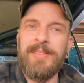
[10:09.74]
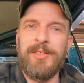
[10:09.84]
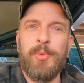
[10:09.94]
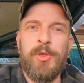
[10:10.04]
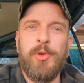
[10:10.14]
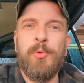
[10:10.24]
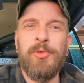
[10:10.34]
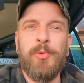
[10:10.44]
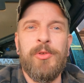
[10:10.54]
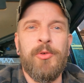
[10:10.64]
that's what you
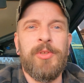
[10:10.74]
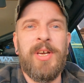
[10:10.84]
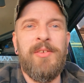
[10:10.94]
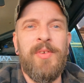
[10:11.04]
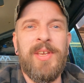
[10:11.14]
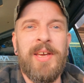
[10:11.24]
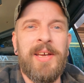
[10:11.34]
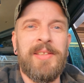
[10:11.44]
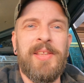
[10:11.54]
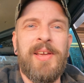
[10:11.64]
want when you're driving,
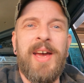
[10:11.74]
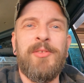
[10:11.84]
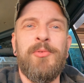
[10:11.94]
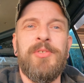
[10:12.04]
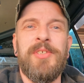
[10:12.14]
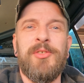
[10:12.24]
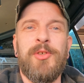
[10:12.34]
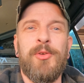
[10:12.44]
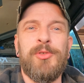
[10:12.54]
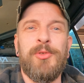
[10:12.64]
cactuses
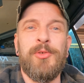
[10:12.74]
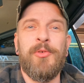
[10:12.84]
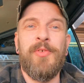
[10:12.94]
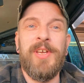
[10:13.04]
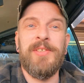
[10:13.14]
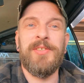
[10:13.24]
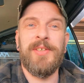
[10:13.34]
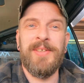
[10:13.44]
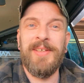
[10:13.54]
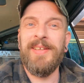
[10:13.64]
close to your
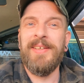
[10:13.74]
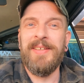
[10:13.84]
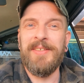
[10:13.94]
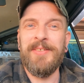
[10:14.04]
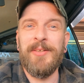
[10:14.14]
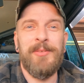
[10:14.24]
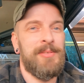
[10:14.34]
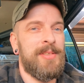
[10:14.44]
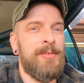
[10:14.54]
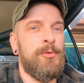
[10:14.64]
face, you know,
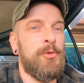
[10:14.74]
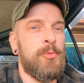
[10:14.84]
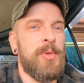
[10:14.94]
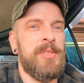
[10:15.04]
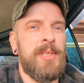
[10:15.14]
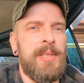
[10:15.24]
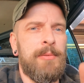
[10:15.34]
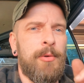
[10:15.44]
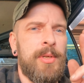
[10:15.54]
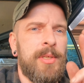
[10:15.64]
and then you just
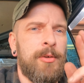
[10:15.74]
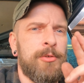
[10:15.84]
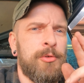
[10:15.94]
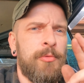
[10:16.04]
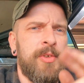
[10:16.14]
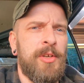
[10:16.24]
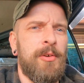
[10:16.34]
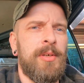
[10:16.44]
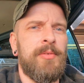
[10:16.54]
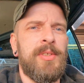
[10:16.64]
basically really cross your
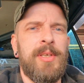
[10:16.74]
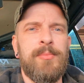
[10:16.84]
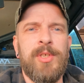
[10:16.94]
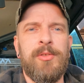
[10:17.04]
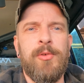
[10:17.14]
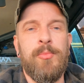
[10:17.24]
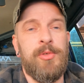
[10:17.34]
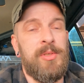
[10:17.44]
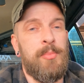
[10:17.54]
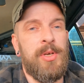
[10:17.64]
finger every time that
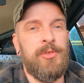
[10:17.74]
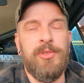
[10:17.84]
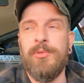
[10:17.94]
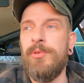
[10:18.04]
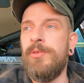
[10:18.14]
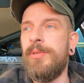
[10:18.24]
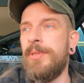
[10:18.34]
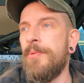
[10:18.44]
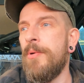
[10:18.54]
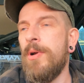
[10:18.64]
nobody bash into you.
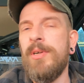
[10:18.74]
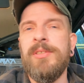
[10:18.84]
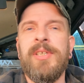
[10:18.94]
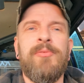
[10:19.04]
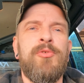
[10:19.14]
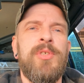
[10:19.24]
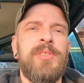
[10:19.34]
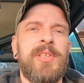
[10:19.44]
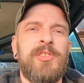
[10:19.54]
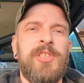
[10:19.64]

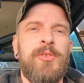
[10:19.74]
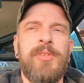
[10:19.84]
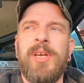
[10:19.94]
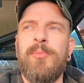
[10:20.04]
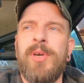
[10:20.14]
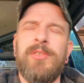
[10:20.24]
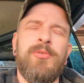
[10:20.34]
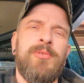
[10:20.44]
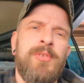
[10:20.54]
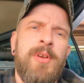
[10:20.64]
Thankfully there's still an airbag,
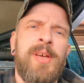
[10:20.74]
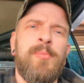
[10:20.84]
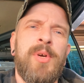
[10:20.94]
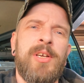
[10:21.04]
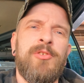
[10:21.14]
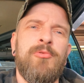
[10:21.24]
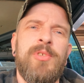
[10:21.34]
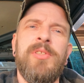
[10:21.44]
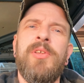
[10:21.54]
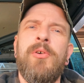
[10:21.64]
so the airbag should
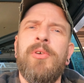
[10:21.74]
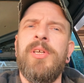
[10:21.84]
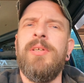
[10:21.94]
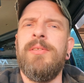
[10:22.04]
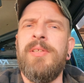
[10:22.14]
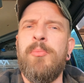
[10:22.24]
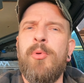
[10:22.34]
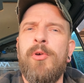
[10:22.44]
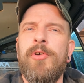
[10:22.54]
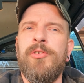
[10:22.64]
in theory
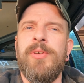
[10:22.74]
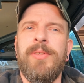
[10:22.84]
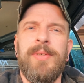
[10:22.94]
deploy